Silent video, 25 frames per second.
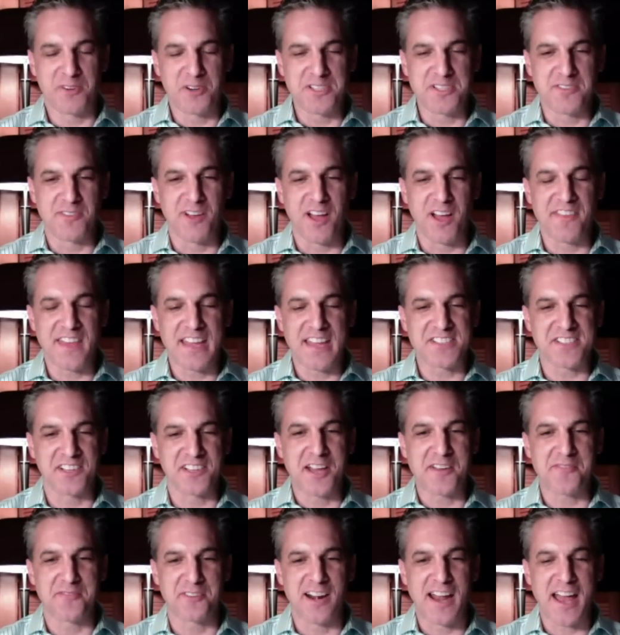first of all, thanks a
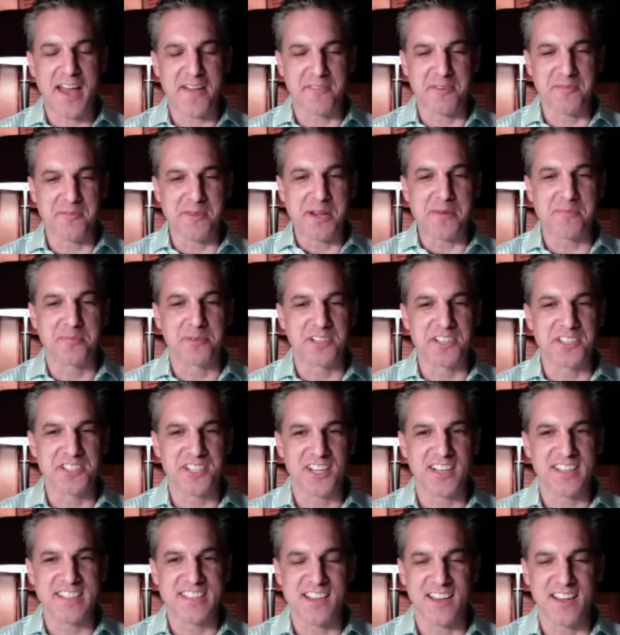lot for having me.
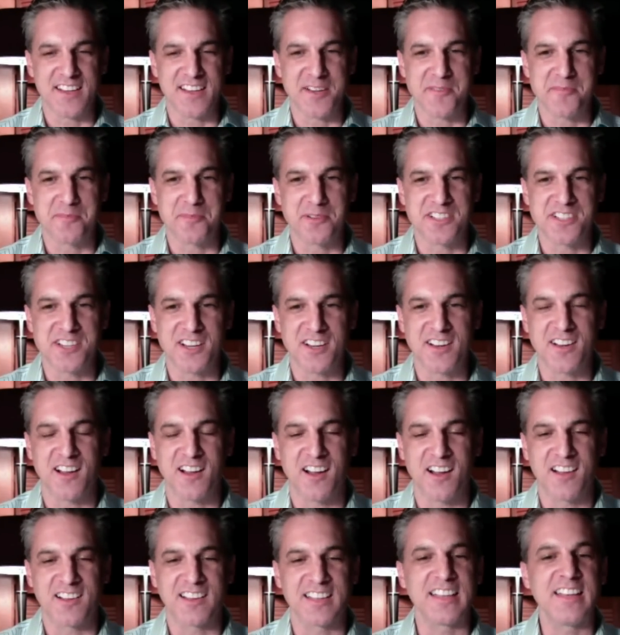Appreciate it, Tanya. Appreciate
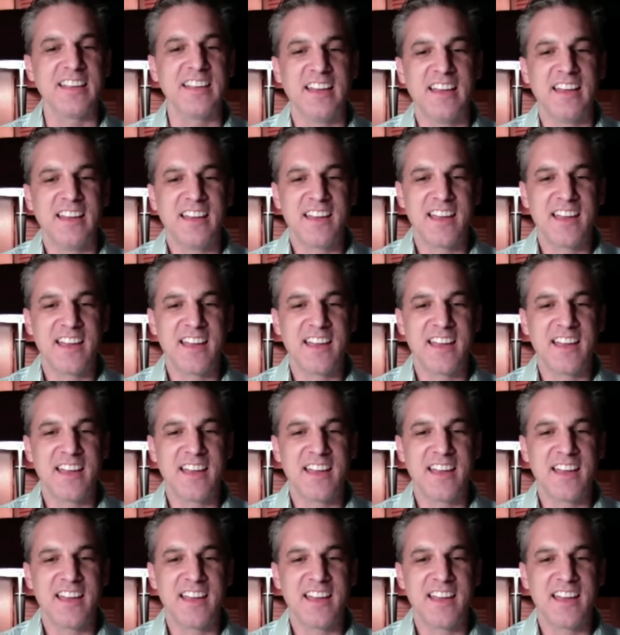Holly.